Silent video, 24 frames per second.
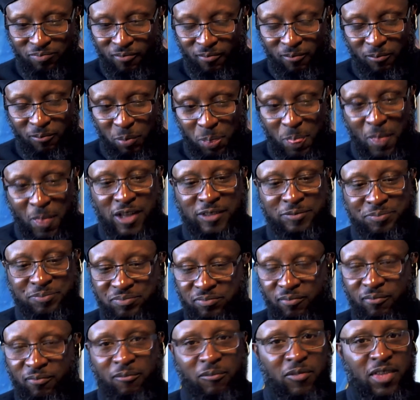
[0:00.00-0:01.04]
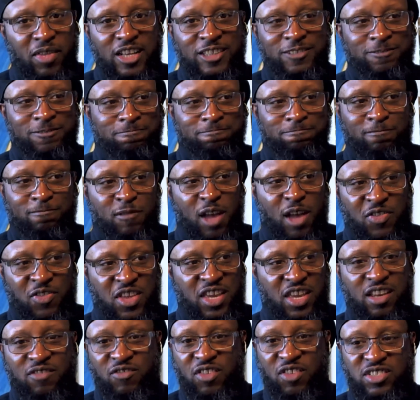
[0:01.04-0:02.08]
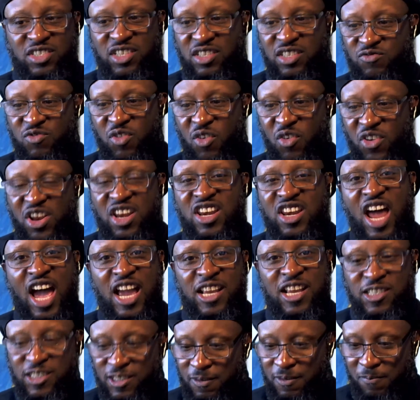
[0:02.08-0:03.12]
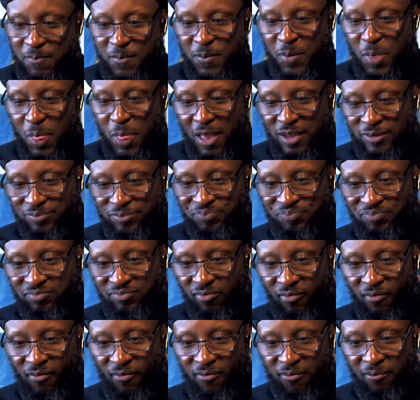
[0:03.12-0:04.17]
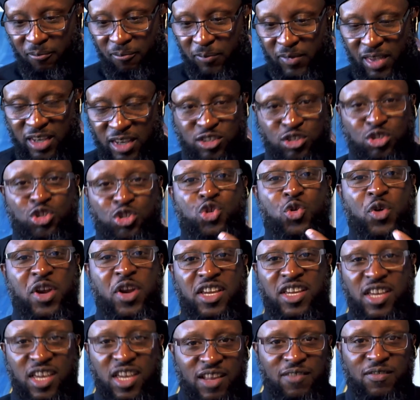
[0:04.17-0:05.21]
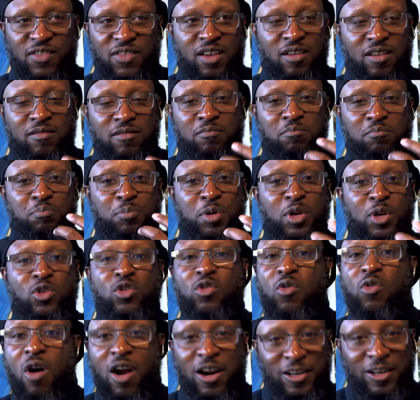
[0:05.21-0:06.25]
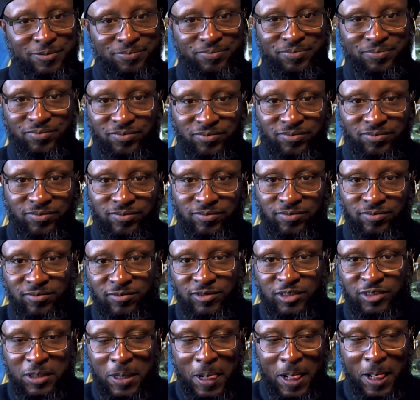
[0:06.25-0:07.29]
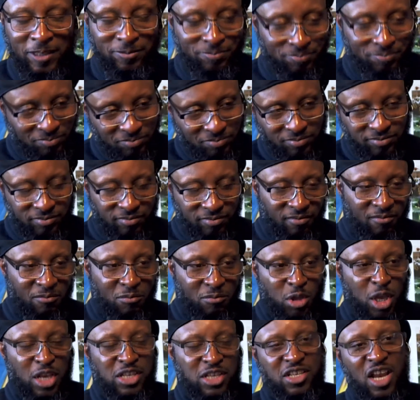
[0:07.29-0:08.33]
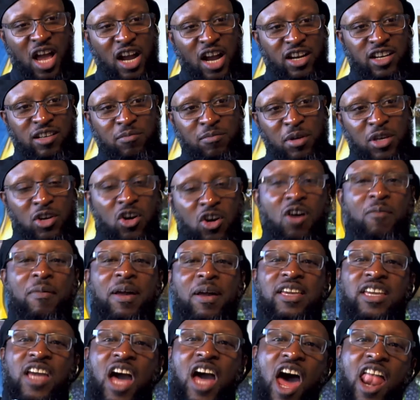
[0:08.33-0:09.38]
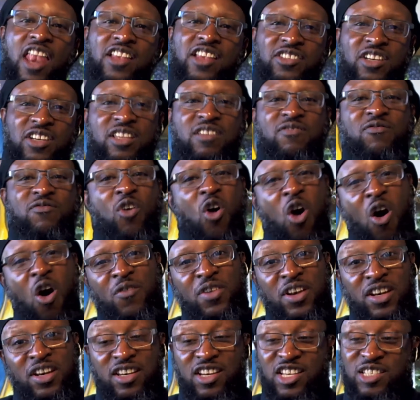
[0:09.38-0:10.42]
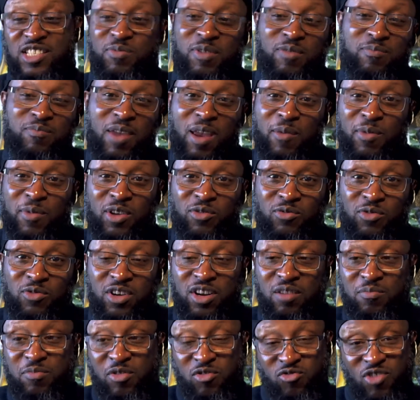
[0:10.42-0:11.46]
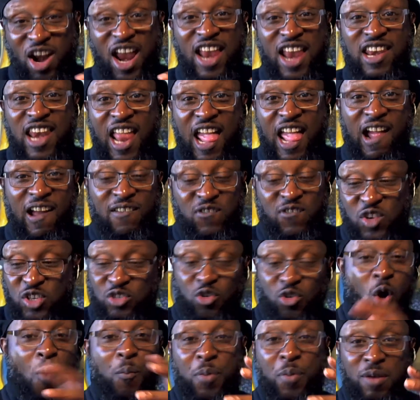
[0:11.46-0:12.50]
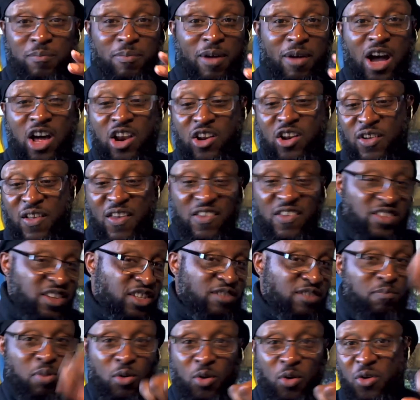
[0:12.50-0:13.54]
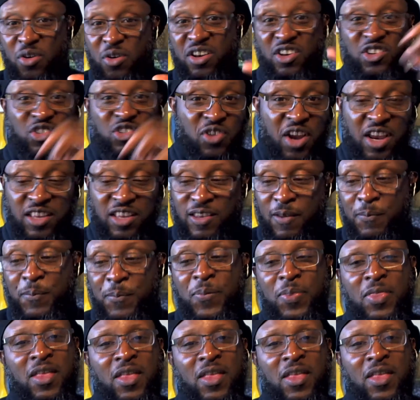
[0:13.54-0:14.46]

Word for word: Mmm, I think it's, it's very nice drinking Pinot Noir. Okay? It's not going to be, oh my God, it's going to evolve, and it is, but maybe it would. But right now, you just open the bottle and just pour it and drink it.